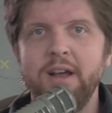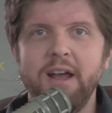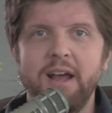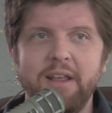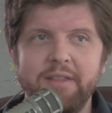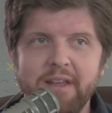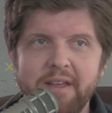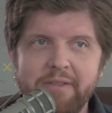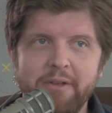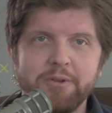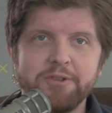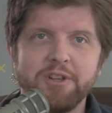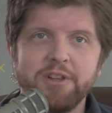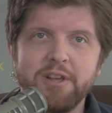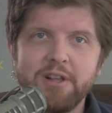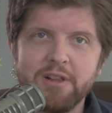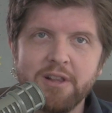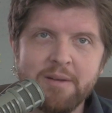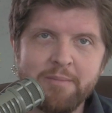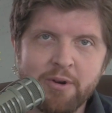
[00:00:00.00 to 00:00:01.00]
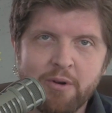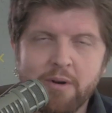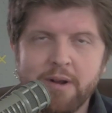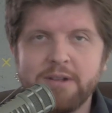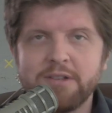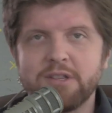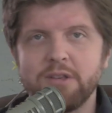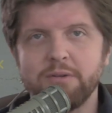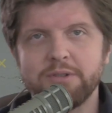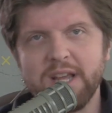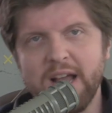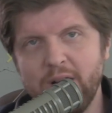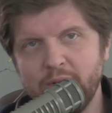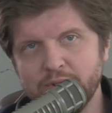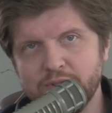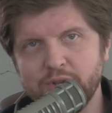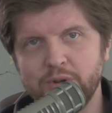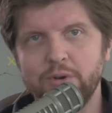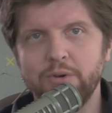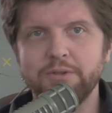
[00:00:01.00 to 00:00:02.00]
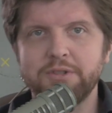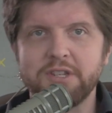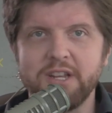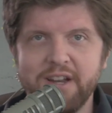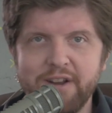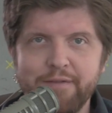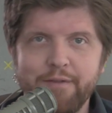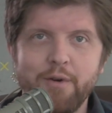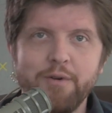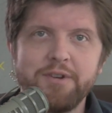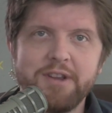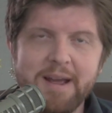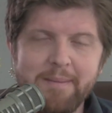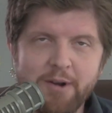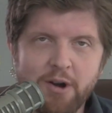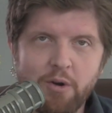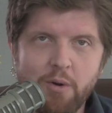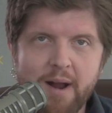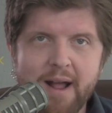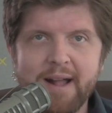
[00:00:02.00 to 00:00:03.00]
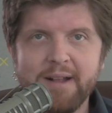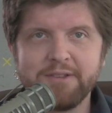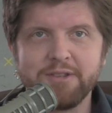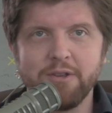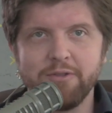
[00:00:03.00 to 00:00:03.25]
and then those illegal immigrants, those households, tend to vote Democrat.